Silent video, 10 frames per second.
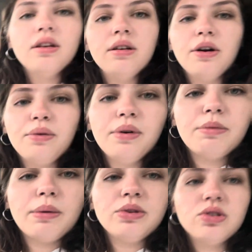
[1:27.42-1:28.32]
Oh,
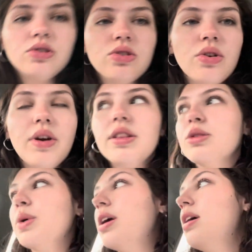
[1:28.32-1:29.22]
probably should have just showed you out
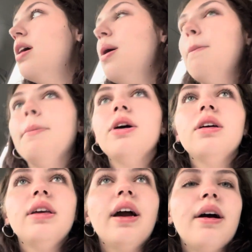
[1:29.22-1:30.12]
this way.
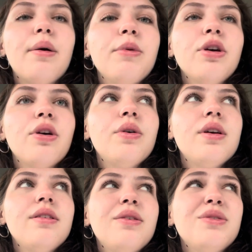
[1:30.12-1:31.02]
But yeah, I'm gonna go
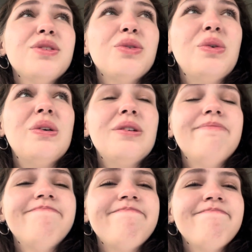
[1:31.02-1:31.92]
in, go to school,
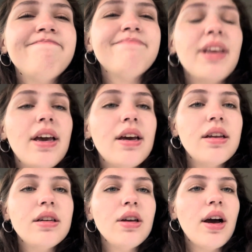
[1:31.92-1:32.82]

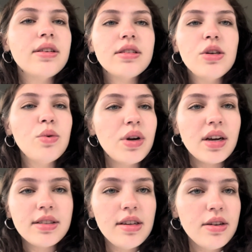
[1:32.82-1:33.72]
and I'll see you when
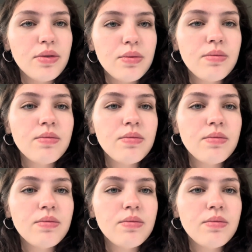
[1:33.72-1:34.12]
I see you.